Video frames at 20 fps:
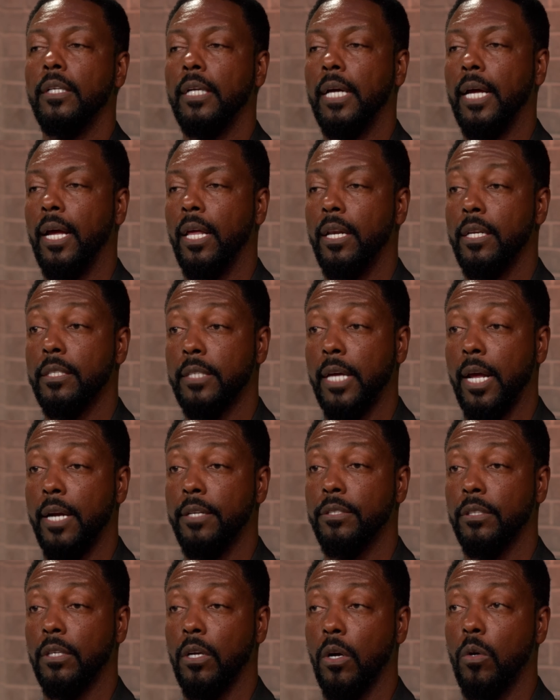and
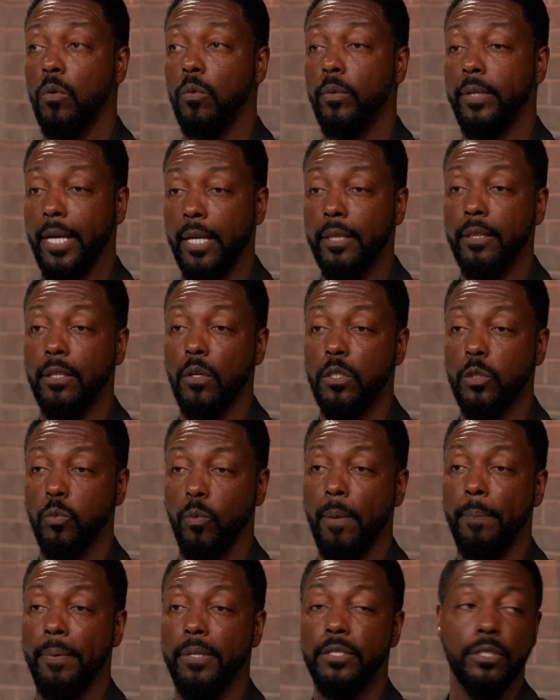decided to go get those
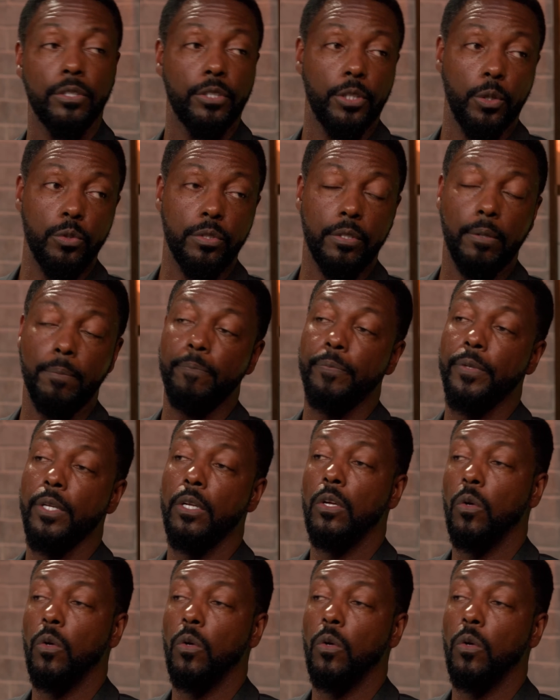weapons and use them,